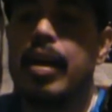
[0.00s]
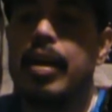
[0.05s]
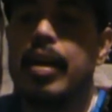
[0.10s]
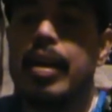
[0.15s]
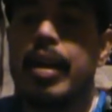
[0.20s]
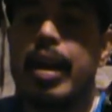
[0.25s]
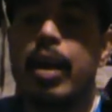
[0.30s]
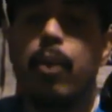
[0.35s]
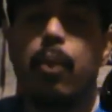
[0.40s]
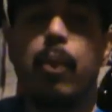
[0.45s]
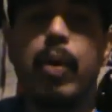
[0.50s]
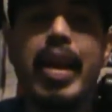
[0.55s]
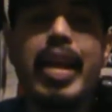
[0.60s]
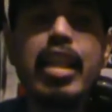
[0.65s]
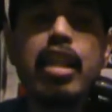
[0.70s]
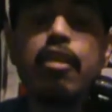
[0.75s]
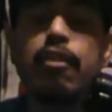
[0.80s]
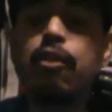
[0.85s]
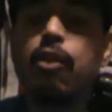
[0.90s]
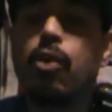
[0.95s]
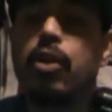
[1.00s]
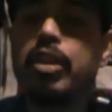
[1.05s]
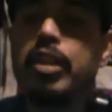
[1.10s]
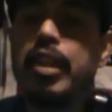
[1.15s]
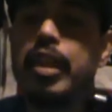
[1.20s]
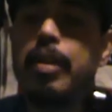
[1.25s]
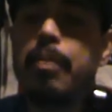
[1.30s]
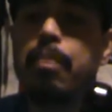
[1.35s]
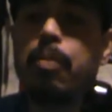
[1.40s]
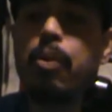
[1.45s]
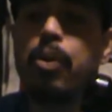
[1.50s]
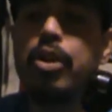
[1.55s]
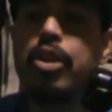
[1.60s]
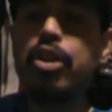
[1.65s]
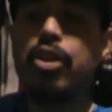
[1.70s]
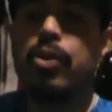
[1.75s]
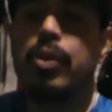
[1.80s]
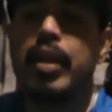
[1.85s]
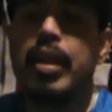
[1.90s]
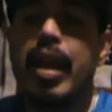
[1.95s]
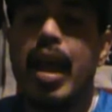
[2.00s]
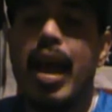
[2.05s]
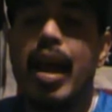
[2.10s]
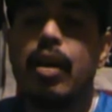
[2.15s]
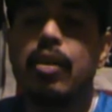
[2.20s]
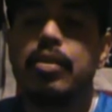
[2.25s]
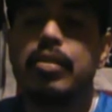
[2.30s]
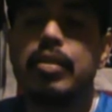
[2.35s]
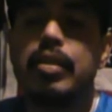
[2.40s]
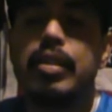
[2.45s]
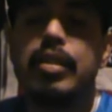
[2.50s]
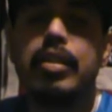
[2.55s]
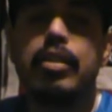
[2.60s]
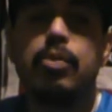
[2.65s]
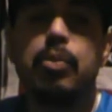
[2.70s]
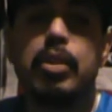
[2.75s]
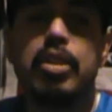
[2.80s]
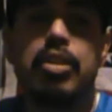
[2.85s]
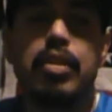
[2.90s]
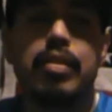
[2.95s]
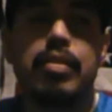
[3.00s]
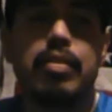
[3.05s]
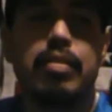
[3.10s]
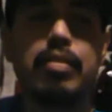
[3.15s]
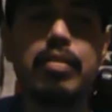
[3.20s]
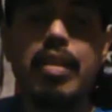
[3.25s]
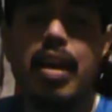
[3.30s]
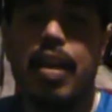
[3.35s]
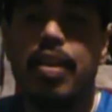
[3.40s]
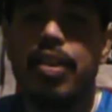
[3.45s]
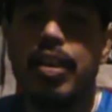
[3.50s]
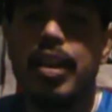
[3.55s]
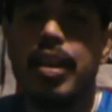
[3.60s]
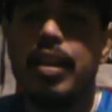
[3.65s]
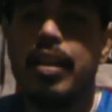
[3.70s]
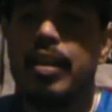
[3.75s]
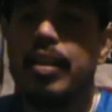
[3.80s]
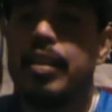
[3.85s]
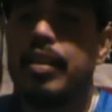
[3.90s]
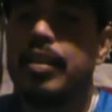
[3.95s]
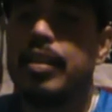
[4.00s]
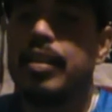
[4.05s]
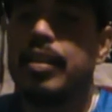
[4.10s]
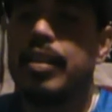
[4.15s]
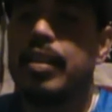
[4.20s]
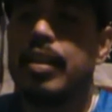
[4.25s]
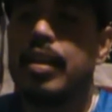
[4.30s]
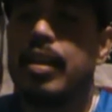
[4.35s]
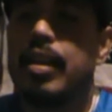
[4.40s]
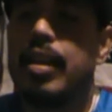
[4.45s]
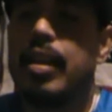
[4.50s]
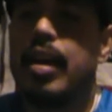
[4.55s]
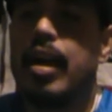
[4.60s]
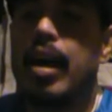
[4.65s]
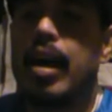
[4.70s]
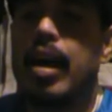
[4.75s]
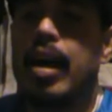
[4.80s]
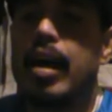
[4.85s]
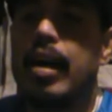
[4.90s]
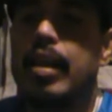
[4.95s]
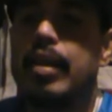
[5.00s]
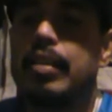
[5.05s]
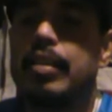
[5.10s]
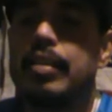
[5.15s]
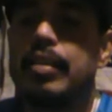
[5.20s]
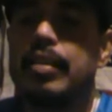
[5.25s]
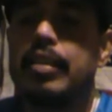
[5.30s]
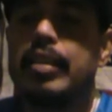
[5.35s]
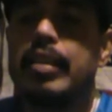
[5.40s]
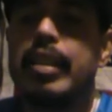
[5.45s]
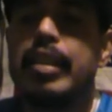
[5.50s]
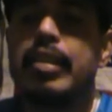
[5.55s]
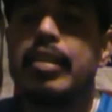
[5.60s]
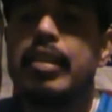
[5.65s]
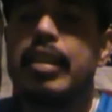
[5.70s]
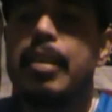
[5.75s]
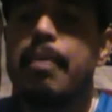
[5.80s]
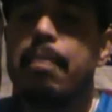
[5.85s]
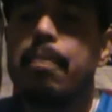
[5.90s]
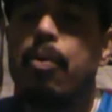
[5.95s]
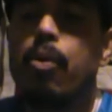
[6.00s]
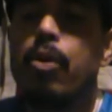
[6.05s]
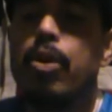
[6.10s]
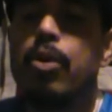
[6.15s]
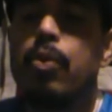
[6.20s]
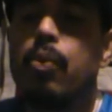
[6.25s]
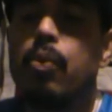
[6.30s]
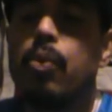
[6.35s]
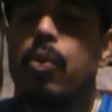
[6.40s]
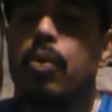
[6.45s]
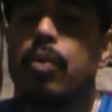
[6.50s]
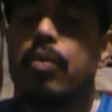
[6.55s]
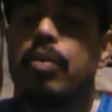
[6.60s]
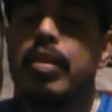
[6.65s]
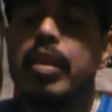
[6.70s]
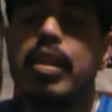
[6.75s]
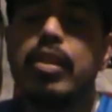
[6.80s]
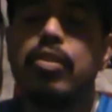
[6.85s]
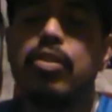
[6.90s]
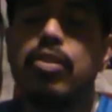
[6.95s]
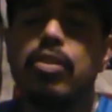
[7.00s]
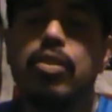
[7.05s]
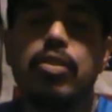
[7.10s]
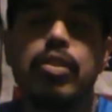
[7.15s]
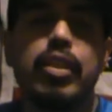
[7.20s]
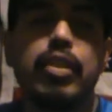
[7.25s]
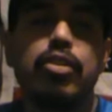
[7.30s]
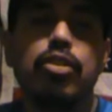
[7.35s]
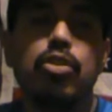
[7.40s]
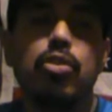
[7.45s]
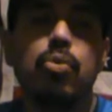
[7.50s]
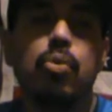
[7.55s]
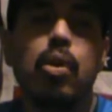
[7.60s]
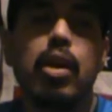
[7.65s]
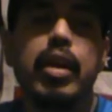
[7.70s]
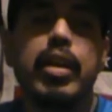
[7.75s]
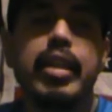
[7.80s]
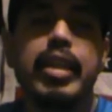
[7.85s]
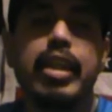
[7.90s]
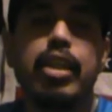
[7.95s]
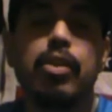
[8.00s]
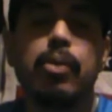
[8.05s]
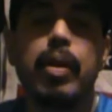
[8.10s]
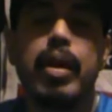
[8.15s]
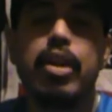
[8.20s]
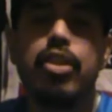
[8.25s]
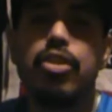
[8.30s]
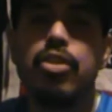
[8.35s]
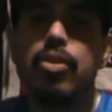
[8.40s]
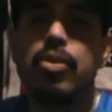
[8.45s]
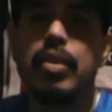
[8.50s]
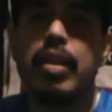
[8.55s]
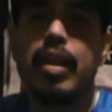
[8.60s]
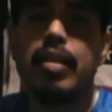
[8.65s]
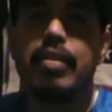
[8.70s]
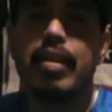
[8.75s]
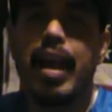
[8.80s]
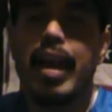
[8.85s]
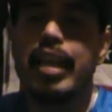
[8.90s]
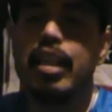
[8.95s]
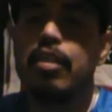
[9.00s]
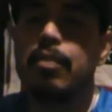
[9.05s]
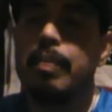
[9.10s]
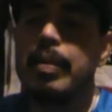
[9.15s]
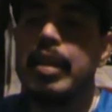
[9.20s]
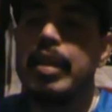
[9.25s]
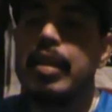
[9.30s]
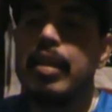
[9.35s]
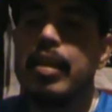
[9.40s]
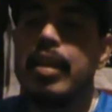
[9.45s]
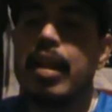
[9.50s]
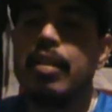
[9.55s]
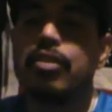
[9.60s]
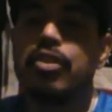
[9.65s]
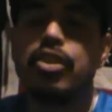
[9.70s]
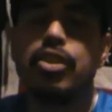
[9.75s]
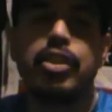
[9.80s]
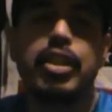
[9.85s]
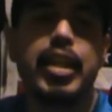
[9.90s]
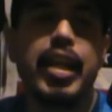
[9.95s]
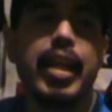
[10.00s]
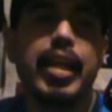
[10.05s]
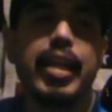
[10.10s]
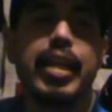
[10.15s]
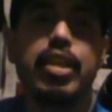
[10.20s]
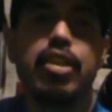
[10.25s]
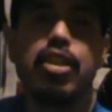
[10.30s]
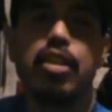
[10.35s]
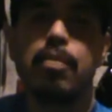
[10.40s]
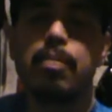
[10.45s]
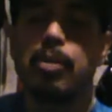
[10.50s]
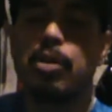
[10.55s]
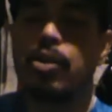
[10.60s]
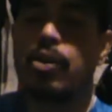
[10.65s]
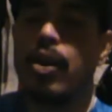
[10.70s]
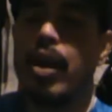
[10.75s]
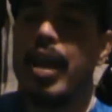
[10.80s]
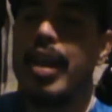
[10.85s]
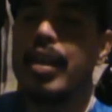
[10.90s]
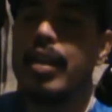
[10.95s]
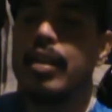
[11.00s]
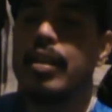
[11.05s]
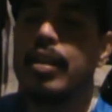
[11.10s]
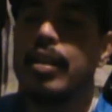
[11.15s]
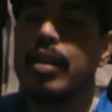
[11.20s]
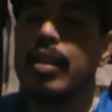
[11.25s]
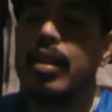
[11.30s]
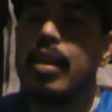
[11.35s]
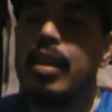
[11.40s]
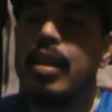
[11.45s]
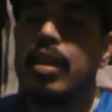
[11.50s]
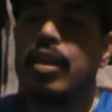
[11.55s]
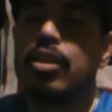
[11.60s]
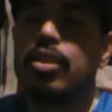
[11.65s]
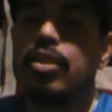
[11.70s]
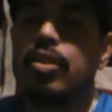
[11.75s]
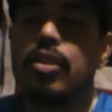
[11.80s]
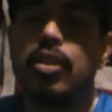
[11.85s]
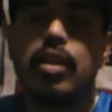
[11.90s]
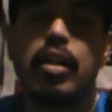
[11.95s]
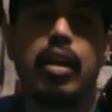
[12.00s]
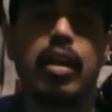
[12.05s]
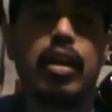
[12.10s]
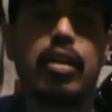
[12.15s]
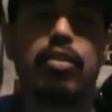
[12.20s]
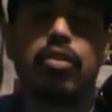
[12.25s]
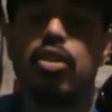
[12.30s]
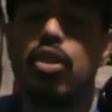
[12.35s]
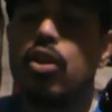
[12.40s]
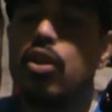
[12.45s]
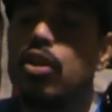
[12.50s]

It weighs 14.3 ounces, which is nothing. 16.6 to 1 gear ratio, that's high speed, that's 38 inches per crank. To slow